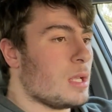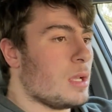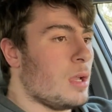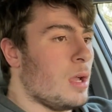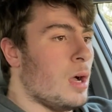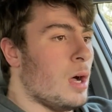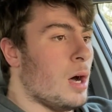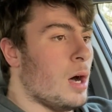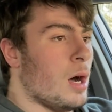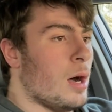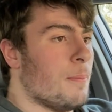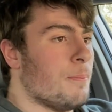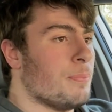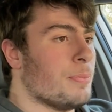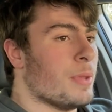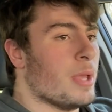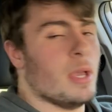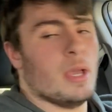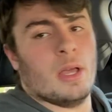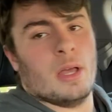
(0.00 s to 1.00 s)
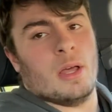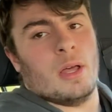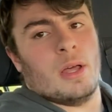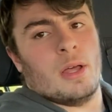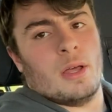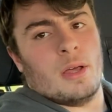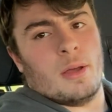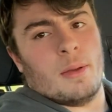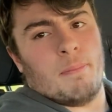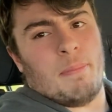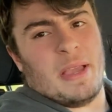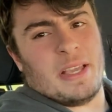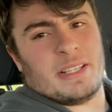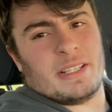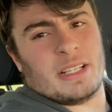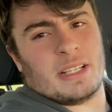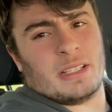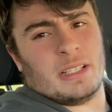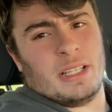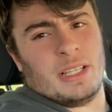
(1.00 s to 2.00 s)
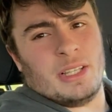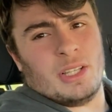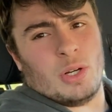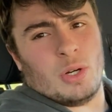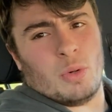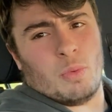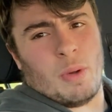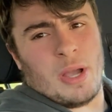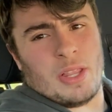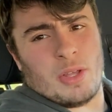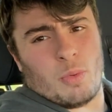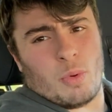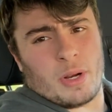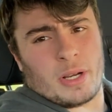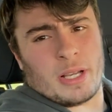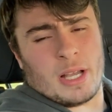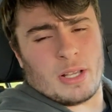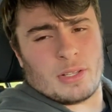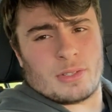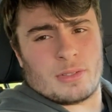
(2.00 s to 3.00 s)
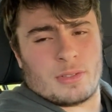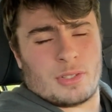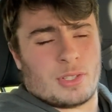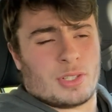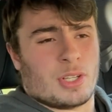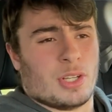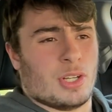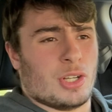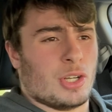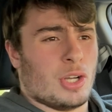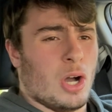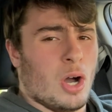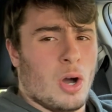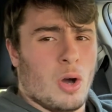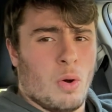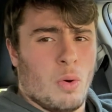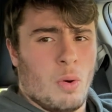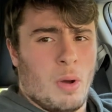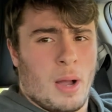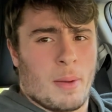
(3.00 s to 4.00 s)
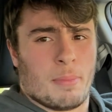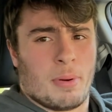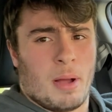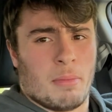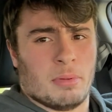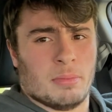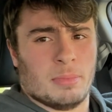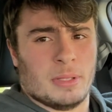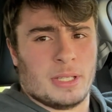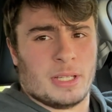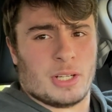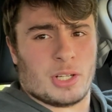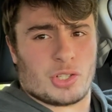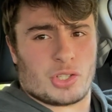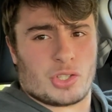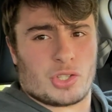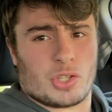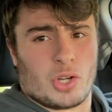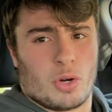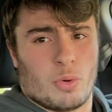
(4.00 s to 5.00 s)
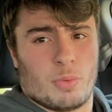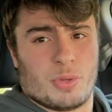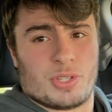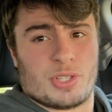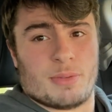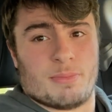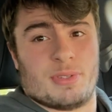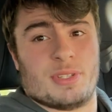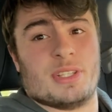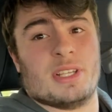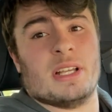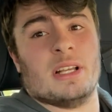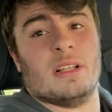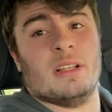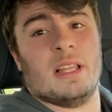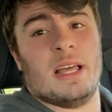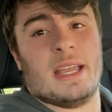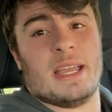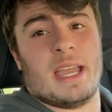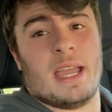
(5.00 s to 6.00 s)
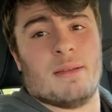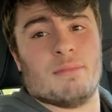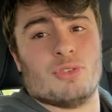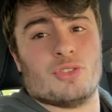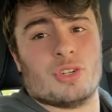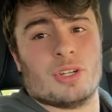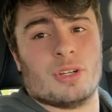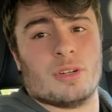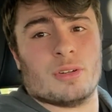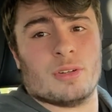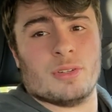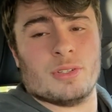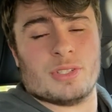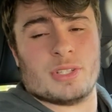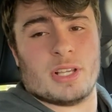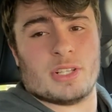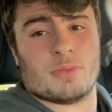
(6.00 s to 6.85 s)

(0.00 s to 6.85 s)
Um, Basically, the way the workout's going to go, I'm probably going to start with some single leg hamstring curls.